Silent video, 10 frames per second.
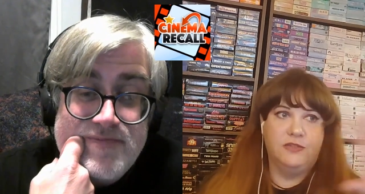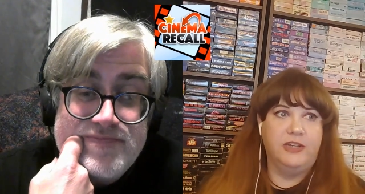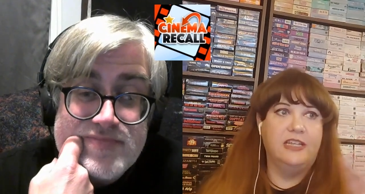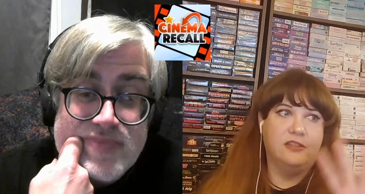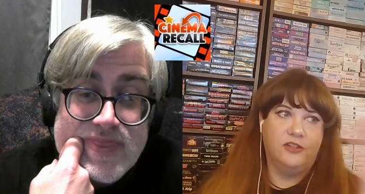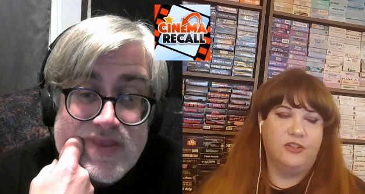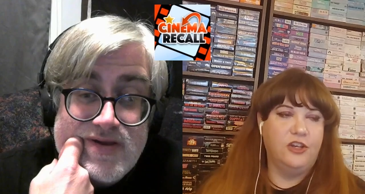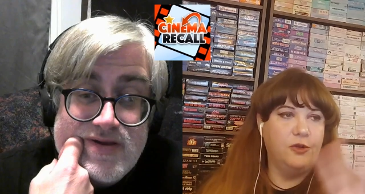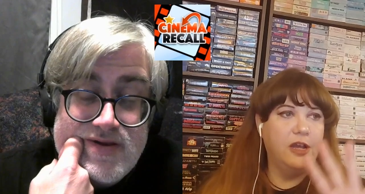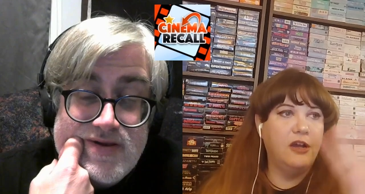Speaker 1: uh, the rest of it has
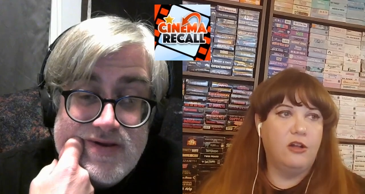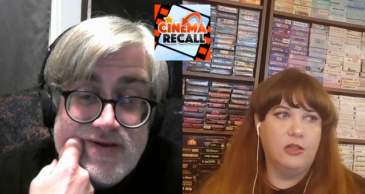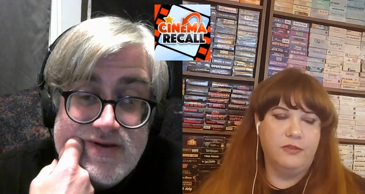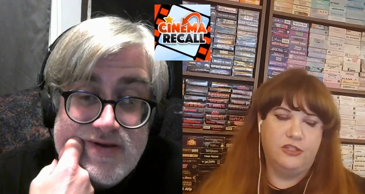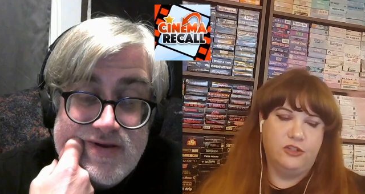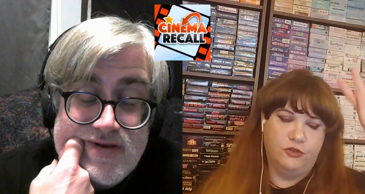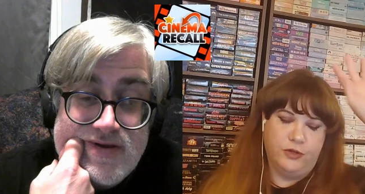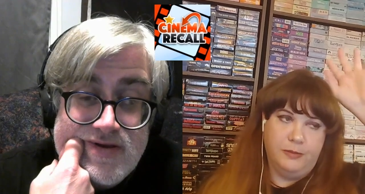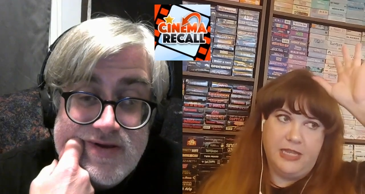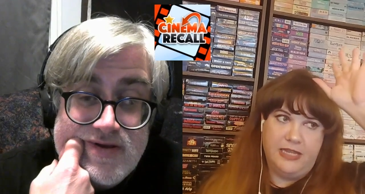looked, you know, all of it's
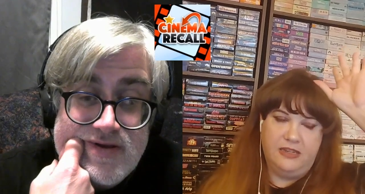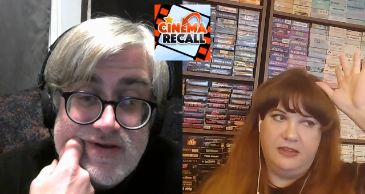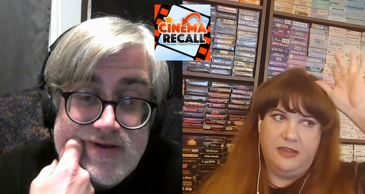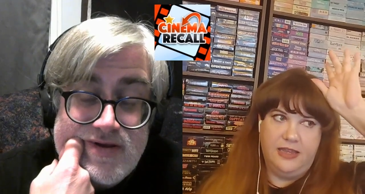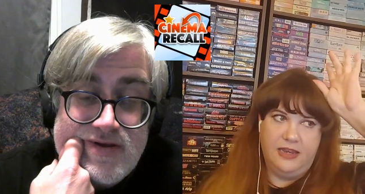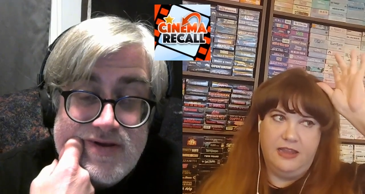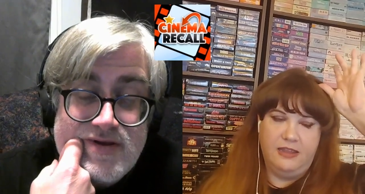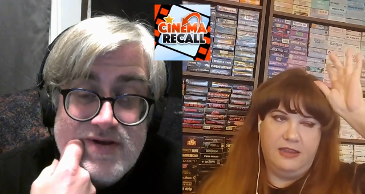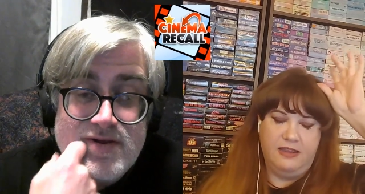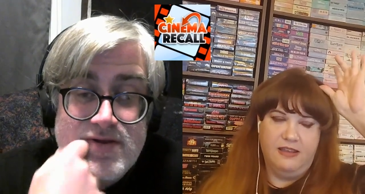so dreamlike,
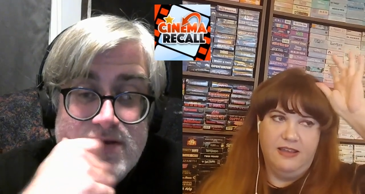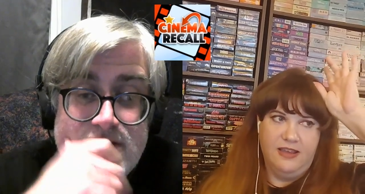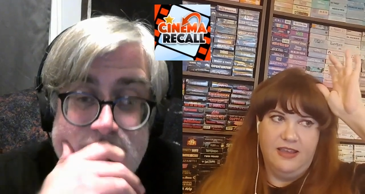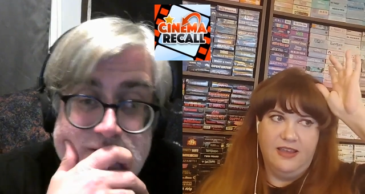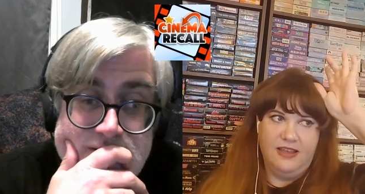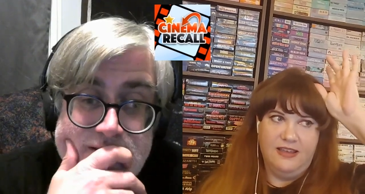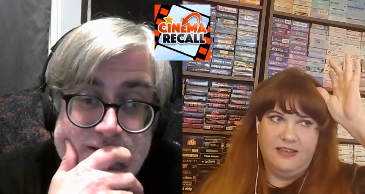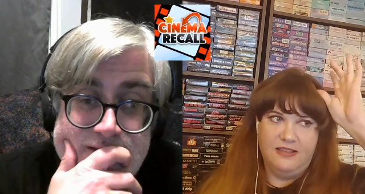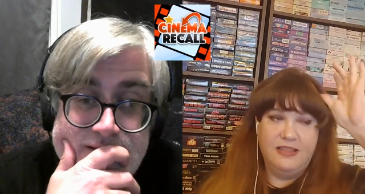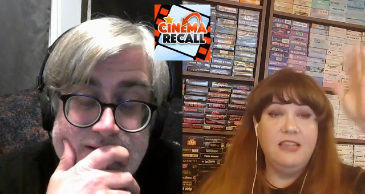and I.
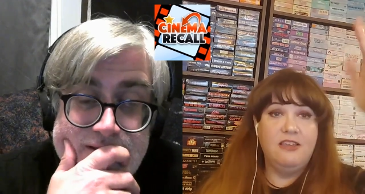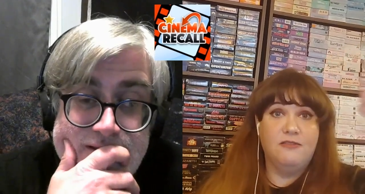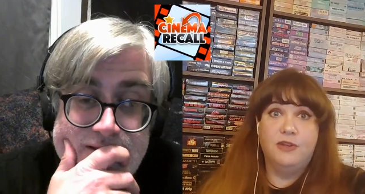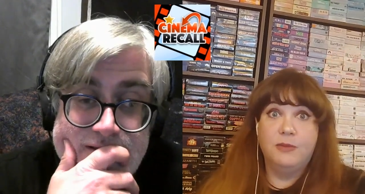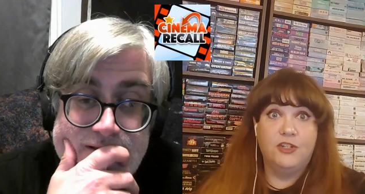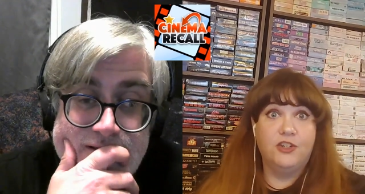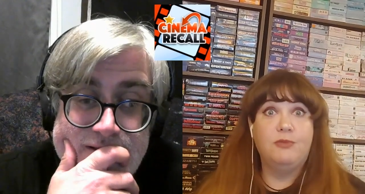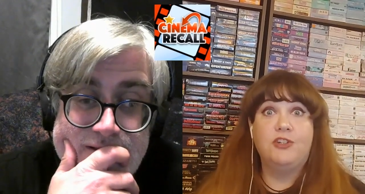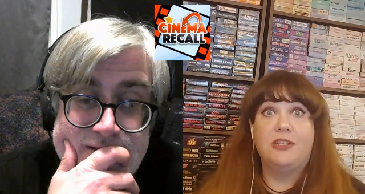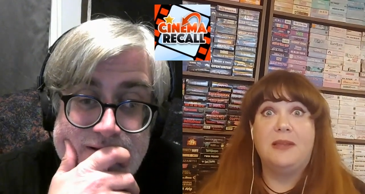Uh, thank you very
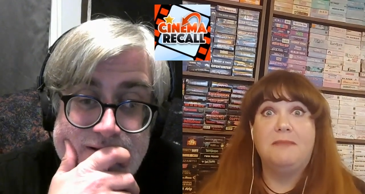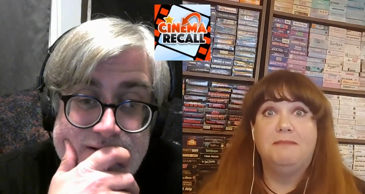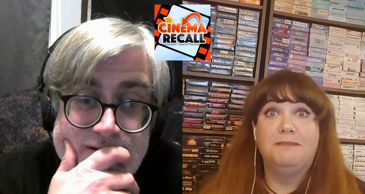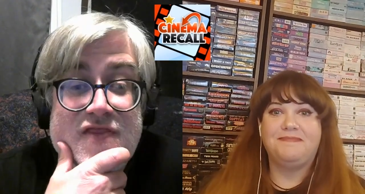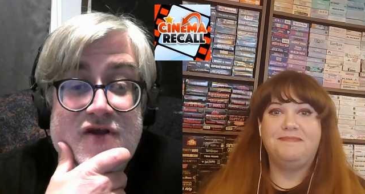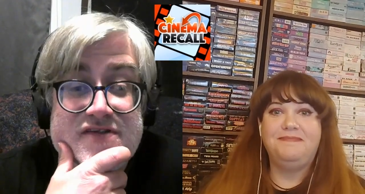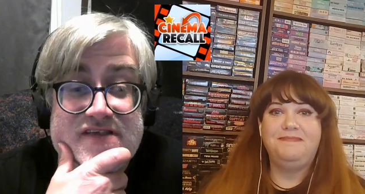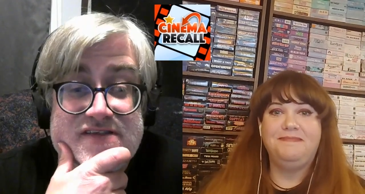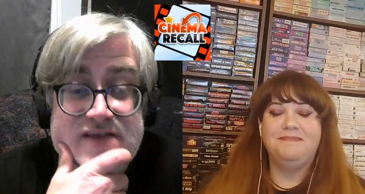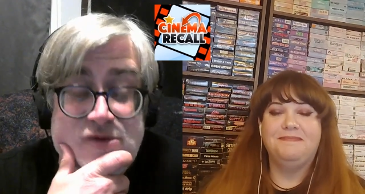much. I appreciate that. There's a
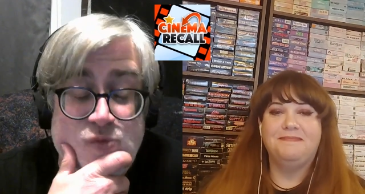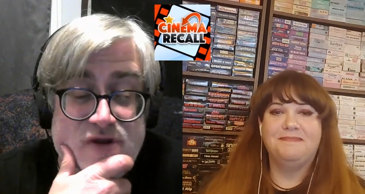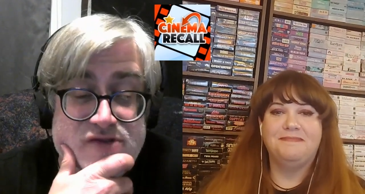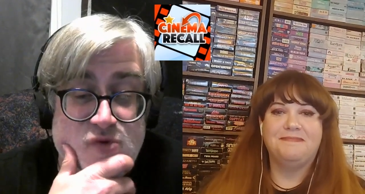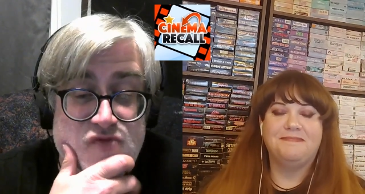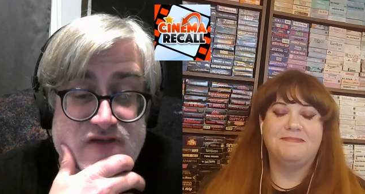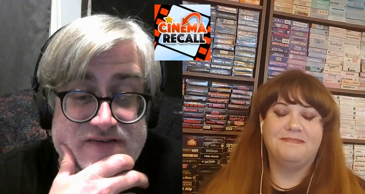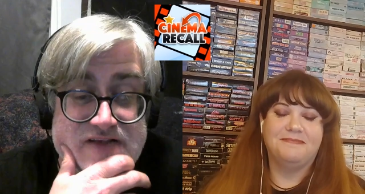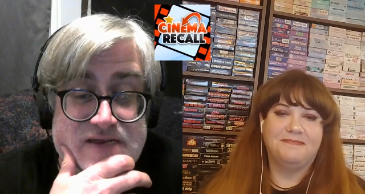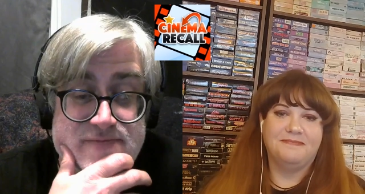
Speaker 2: sequence where
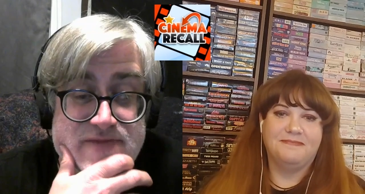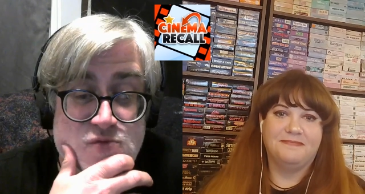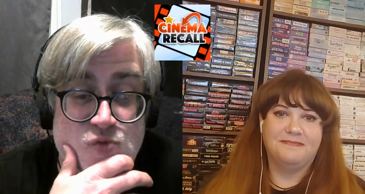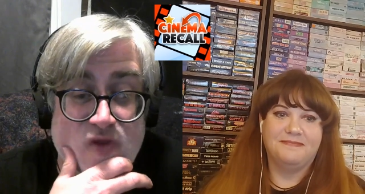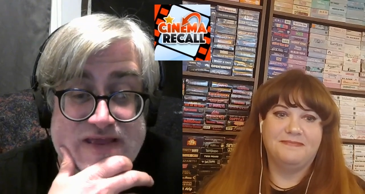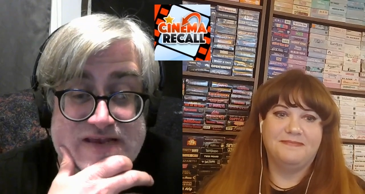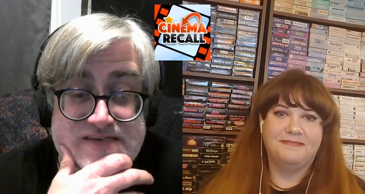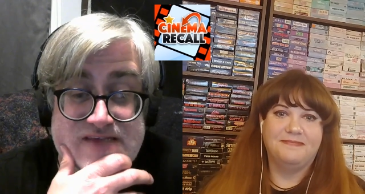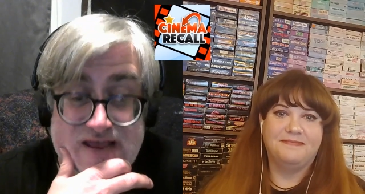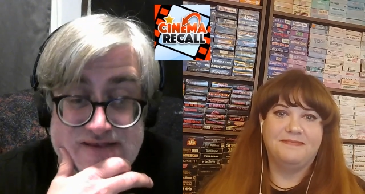things get to be really
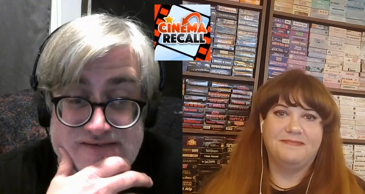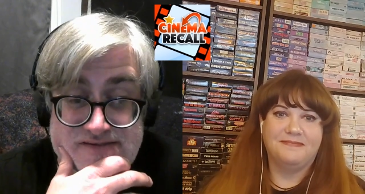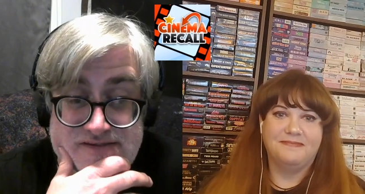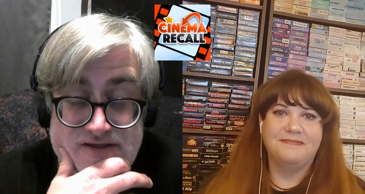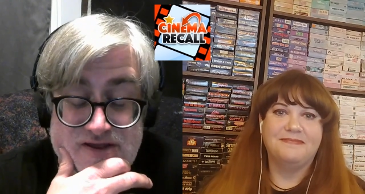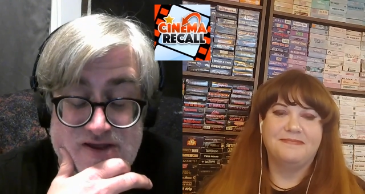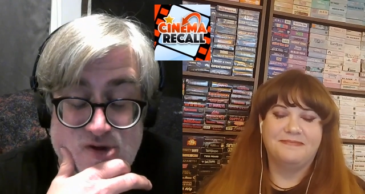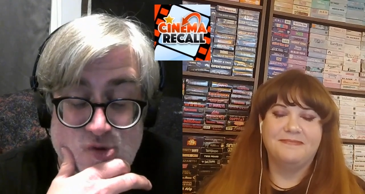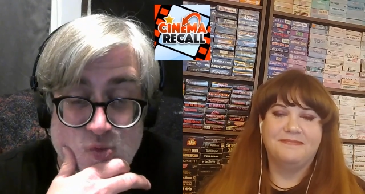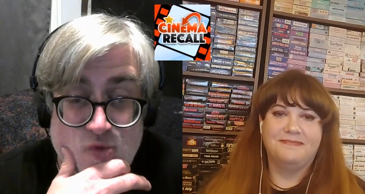intense
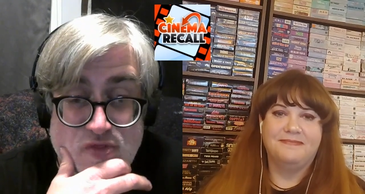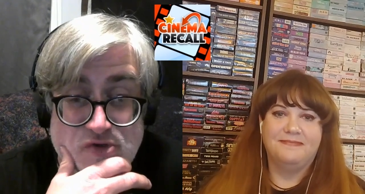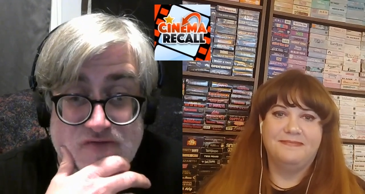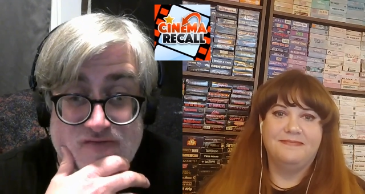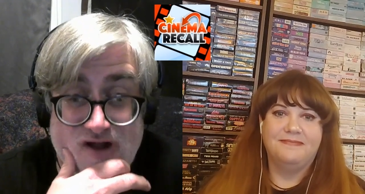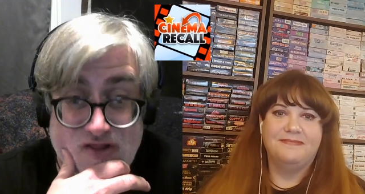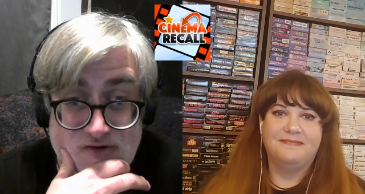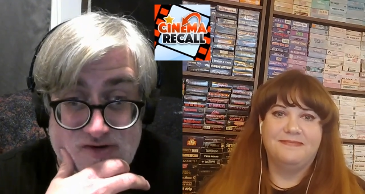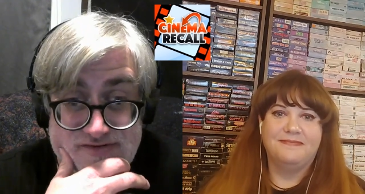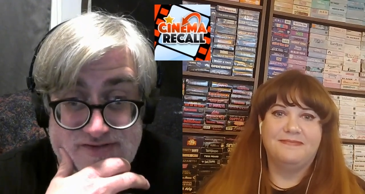with use of
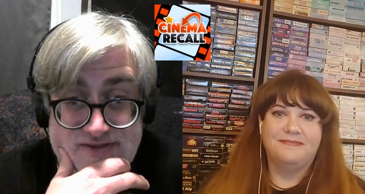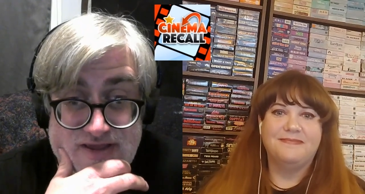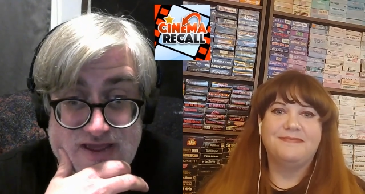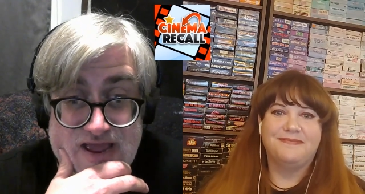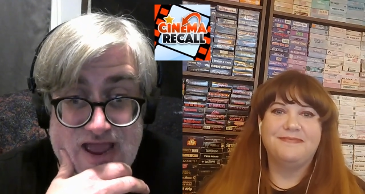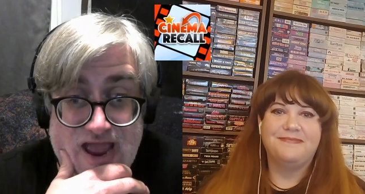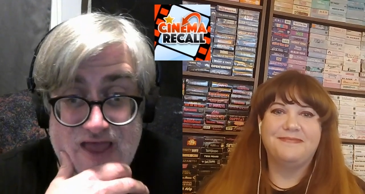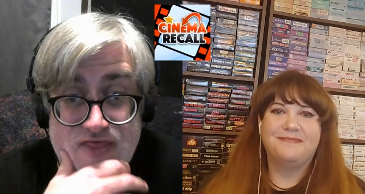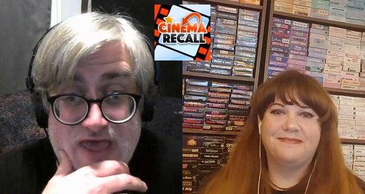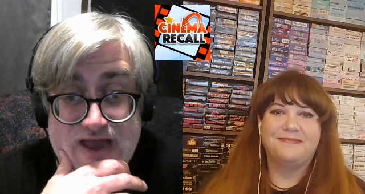colors,
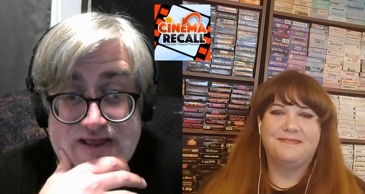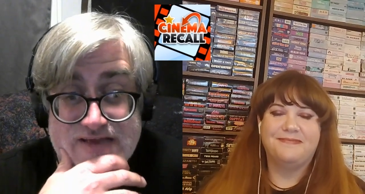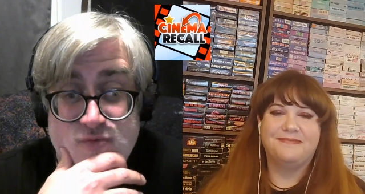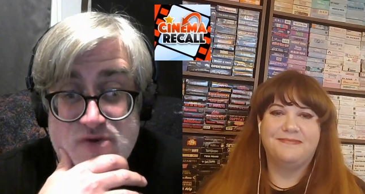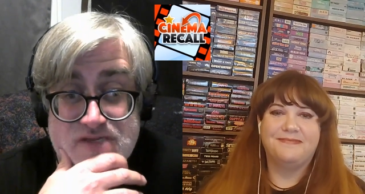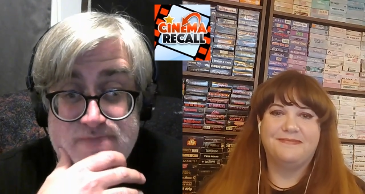and then it switches